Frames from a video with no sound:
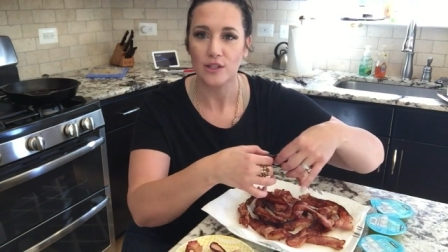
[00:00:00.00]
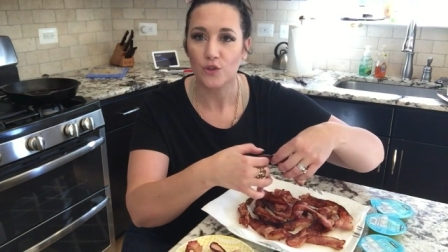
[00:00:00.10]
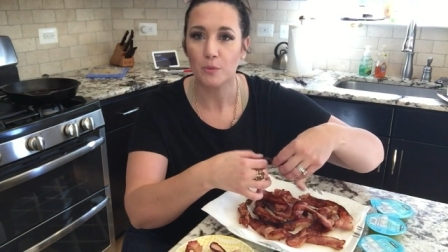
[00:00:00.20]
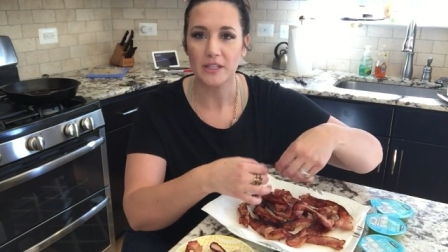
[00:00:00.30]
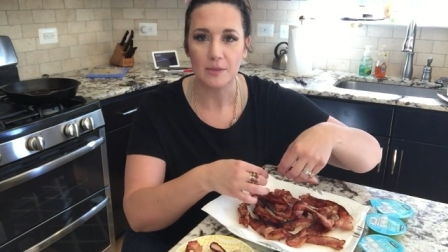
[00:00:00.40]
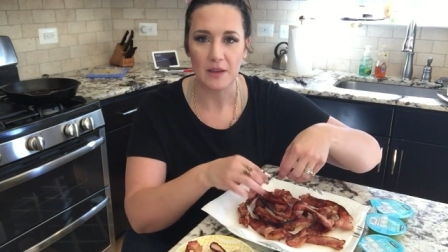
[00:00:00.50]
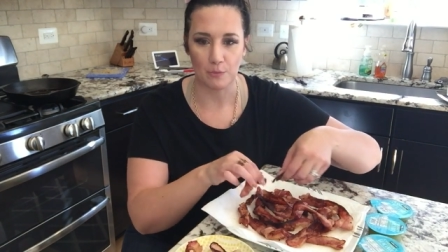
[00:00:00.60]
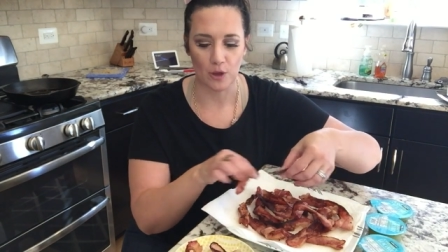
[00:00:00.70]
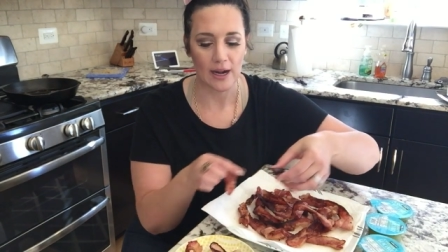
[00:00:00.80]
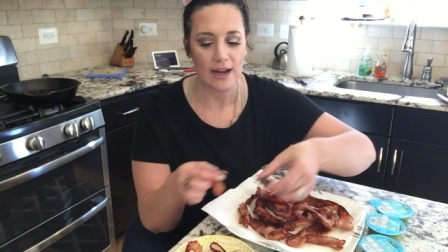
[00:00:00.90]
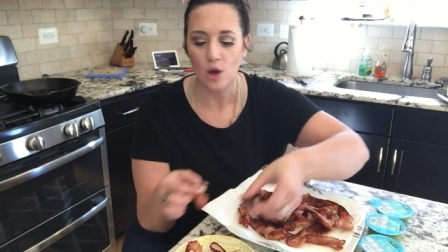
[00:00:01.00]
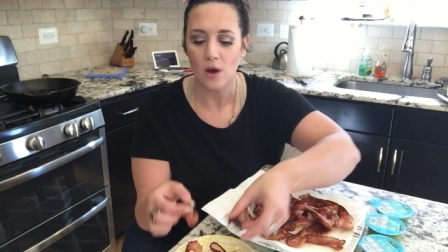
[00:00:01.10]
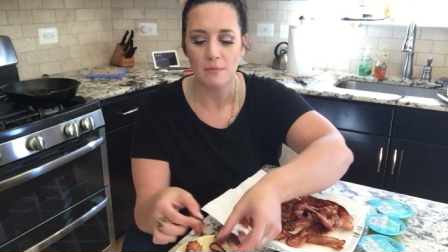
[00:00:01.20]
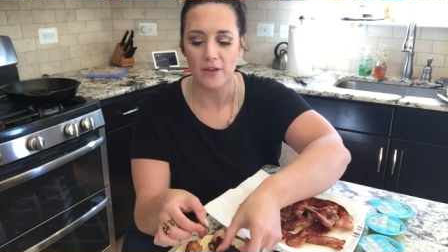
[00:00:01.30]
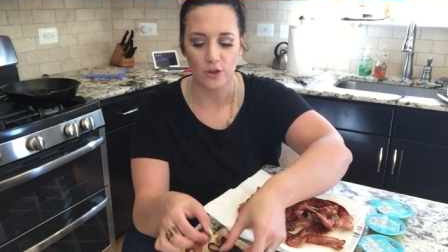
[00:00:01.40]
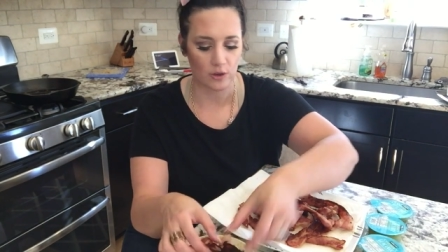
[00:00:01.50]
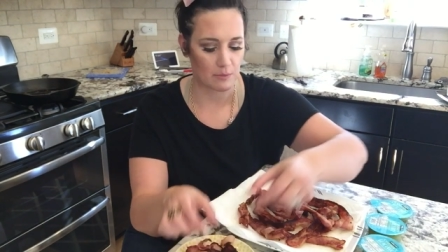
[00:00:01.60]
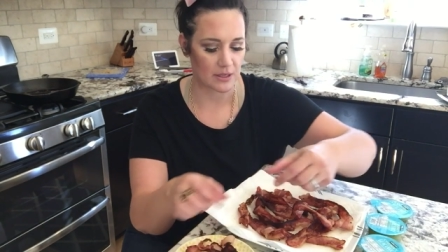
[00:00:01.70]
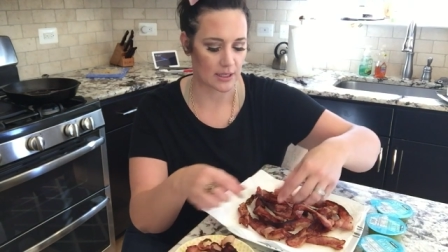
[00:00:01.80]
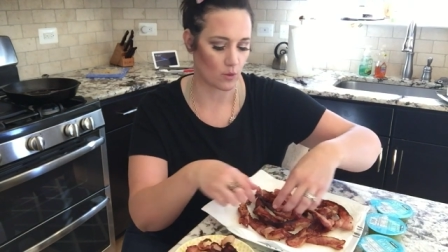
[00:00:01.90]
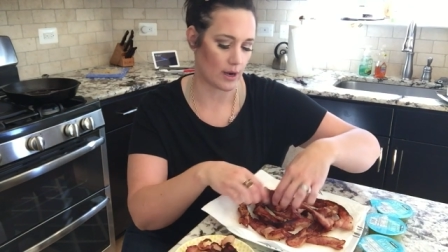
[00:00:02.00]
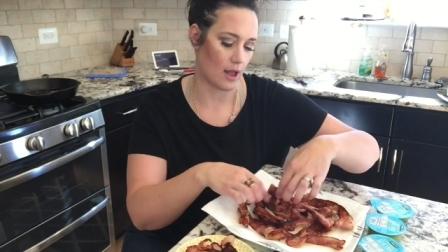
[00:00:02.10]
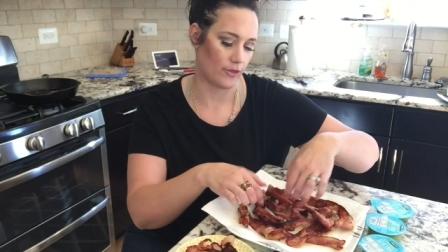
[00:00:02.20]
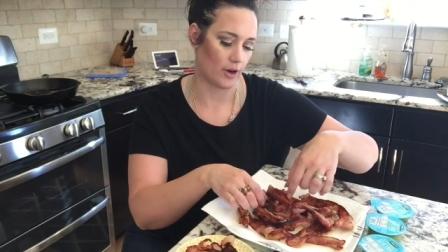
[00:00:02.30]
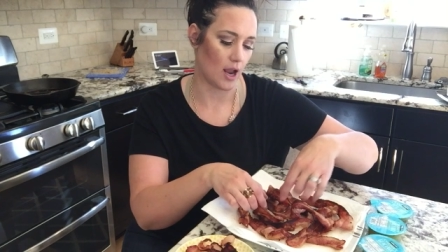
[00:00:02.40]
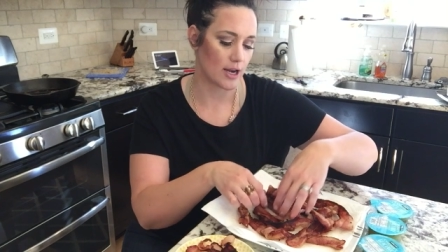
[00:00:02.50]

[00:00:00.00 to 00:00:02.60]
it's for busy people, and I know I'm not the only busy one out there.